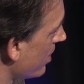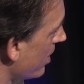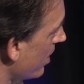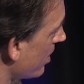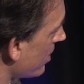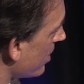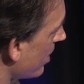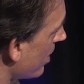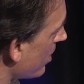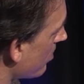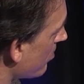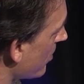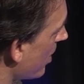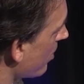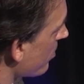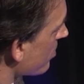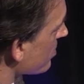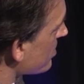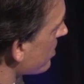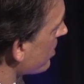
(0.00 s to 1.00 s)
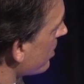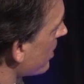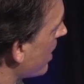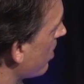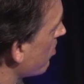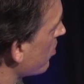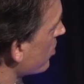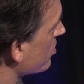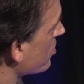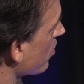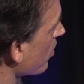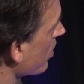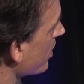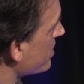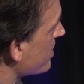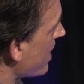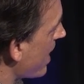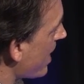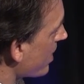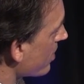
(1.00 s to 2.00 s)
And um, others in the laboratory,
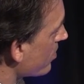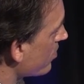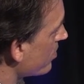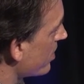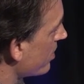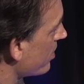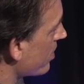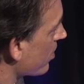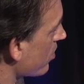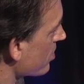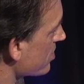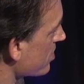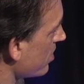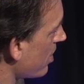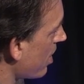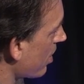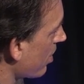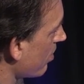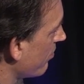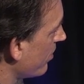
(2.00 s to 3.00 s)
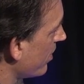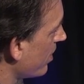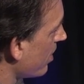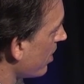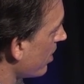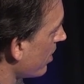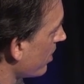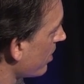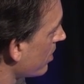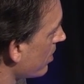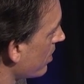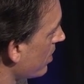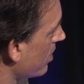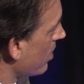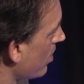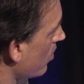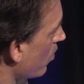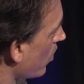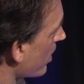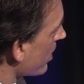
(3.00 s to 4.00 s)
Dan, who did the crystallography on
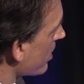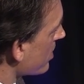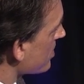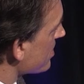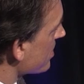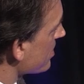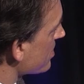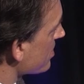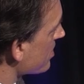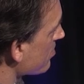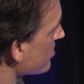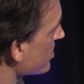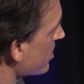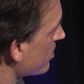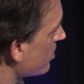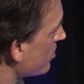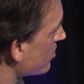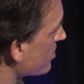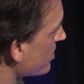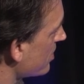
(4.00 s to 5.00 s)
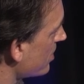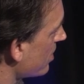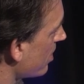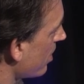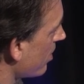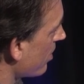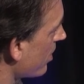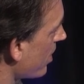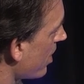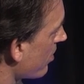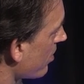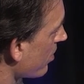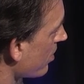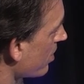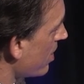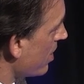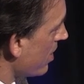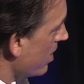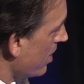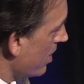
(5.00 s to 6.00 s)
one of the systems, and UC on the
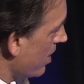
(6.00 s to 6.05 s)
other.